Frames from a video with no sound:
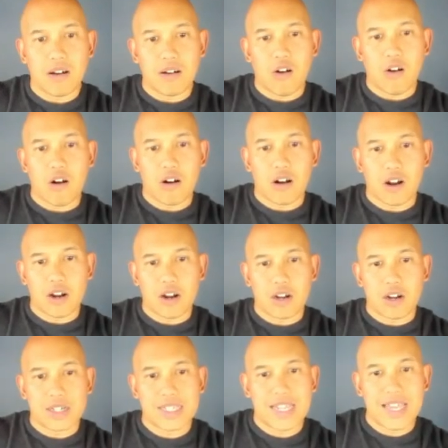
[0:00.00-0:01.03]

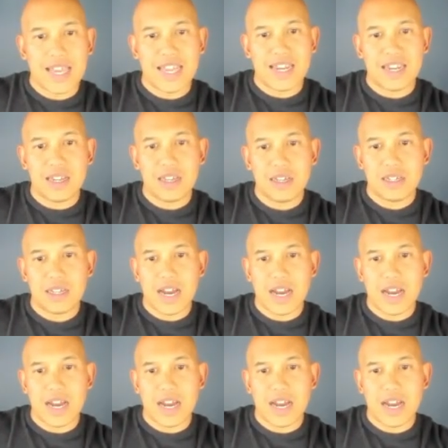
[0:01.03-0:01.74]
are 10